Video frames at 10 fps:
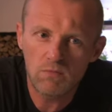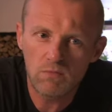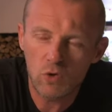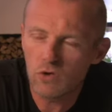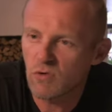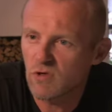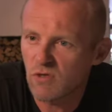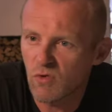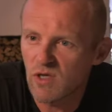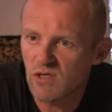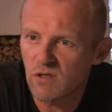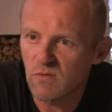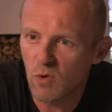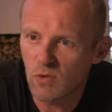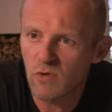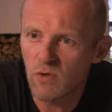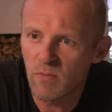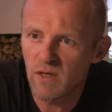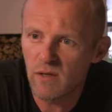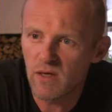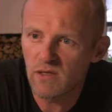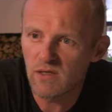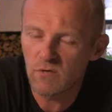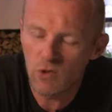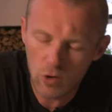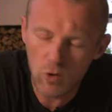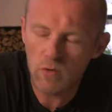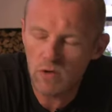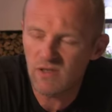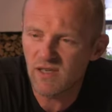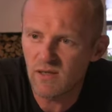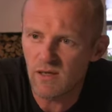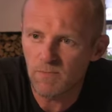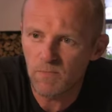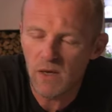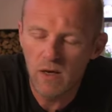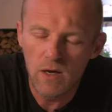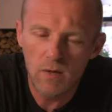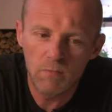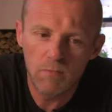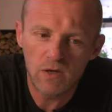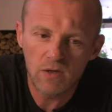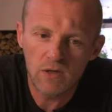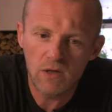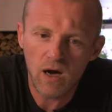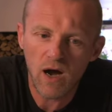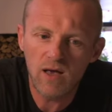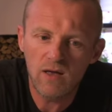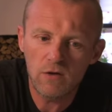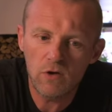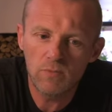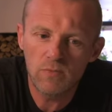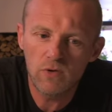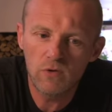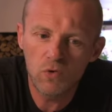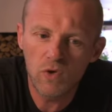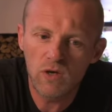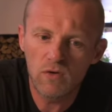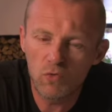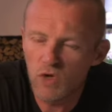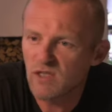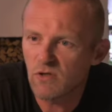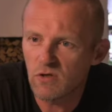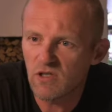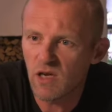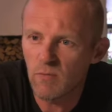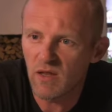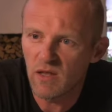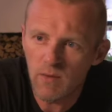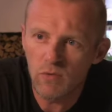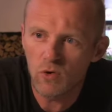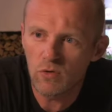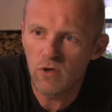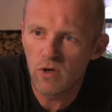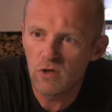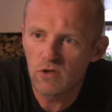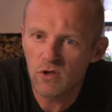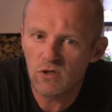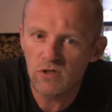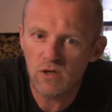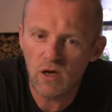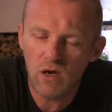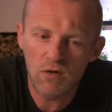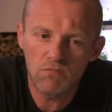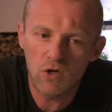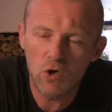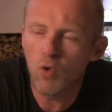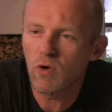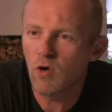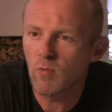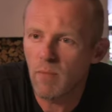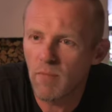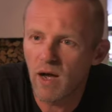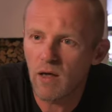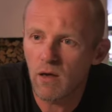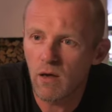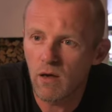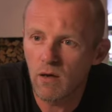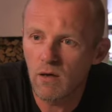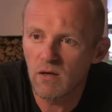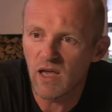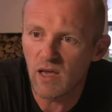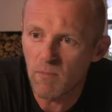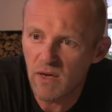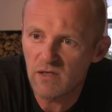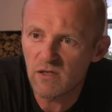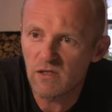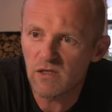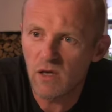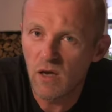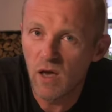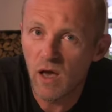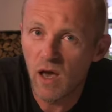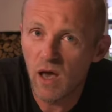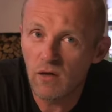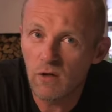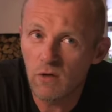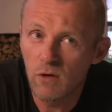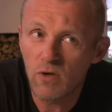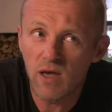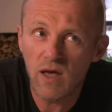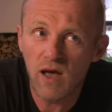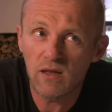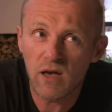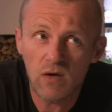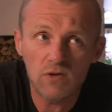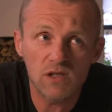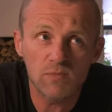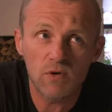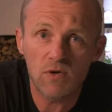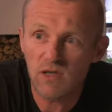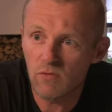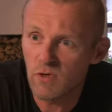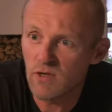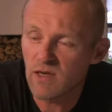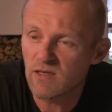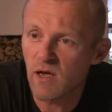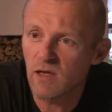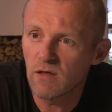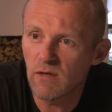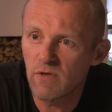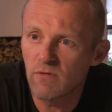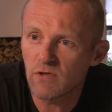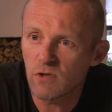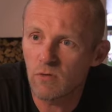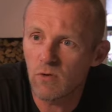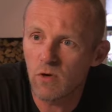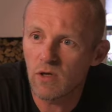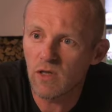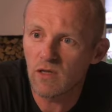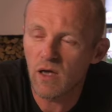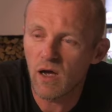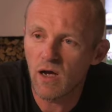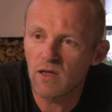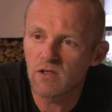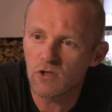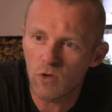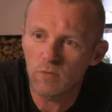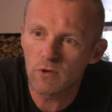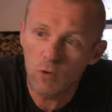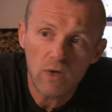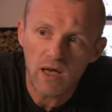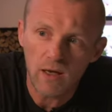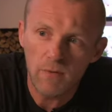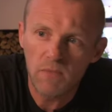most of the streets, most of the buildings, you know your city. But I ended up doing research in my neighborhood, just going on my bike, taking pictures, and looking at the houses, because I realized I'd lived there for so long that I had stopped looking.